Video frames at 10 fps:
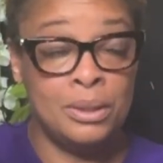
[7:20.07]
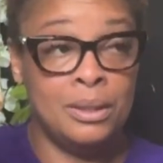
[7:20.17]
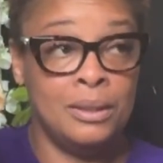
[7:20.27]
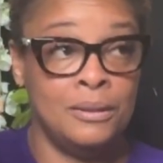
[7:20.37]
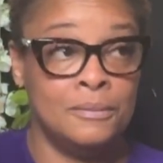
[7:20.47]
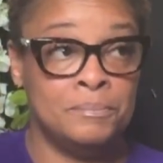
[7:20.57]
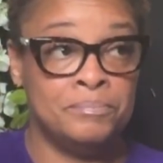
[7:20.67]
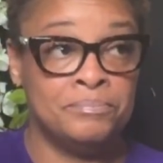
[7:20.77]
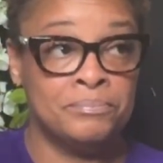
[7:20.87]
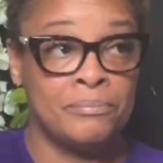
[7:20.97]
Um,
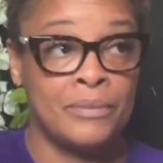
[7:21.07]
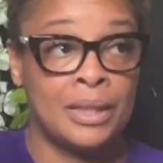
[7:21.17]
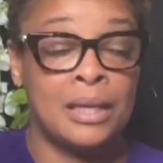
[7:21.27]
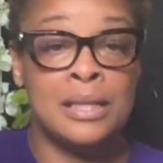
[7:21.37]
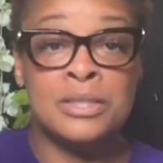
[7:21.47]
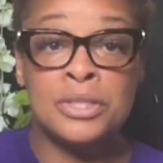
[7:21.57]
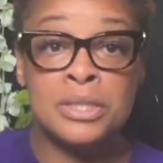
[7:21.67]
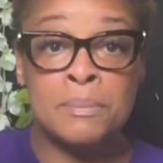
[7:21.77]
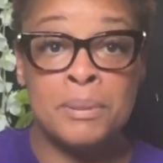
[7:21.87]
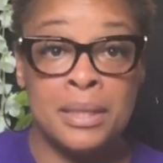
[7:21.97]
it just
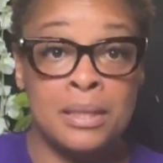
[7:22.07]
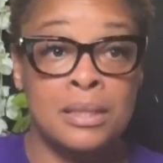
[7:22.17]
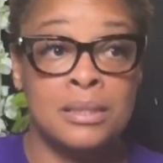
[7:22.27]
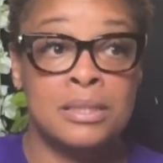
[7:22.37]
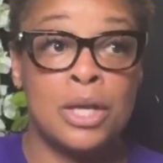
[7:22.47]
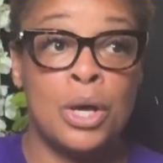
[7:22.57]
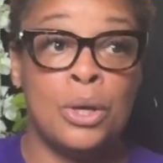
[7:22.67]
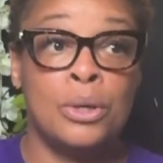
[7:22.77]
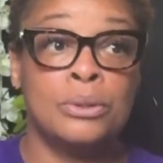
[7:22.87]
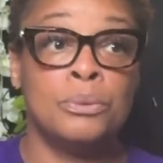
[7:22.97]
depends
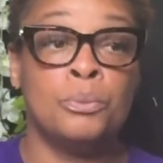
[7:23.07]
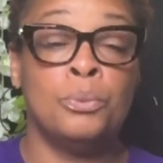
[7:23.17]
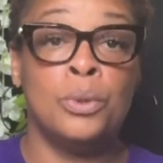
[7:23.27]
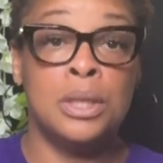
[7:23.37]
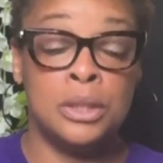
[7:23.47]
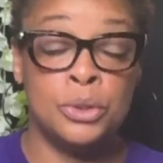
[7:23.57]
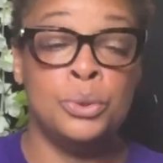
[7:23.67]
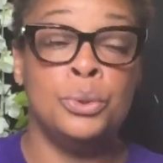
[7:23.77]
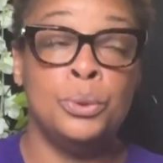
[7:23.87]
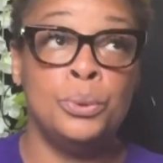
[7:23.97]
on what
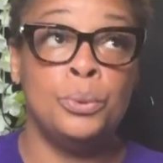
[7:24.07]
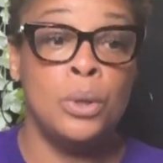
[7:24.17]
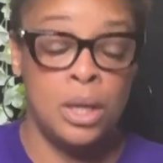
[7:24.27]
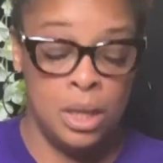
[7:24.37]
you.